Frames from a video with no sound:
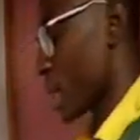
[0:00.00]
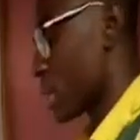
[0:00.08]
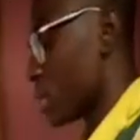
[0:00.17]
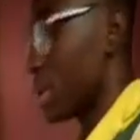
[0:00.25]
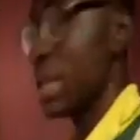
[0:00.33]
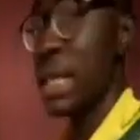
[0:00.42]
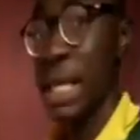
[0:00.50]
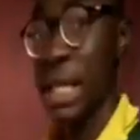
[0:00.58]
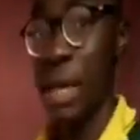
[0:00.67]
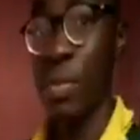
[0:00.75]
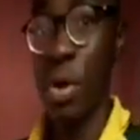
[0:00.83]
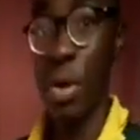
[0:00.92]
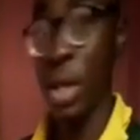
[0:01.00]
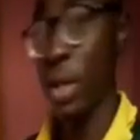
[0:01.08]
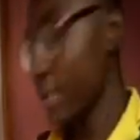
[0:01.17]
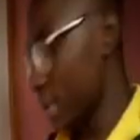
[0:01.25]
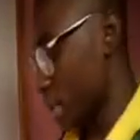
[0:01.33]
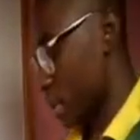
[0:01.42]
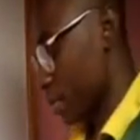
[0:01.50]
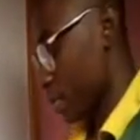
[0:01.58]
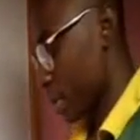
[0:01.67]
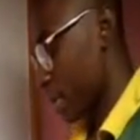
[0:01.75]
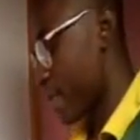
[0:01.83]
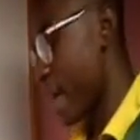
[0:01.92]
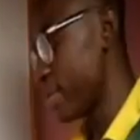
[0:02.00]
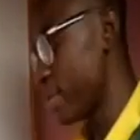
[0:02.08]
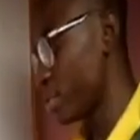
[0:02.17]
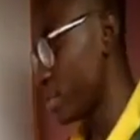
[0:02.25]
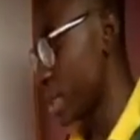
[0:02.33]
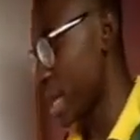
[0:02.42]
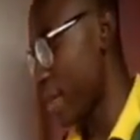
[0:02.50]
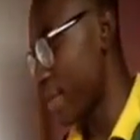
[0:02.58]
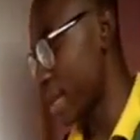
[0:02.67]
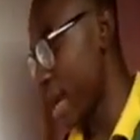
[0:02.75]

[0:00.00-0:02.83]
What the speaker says: So this example I'll give is 5 children have an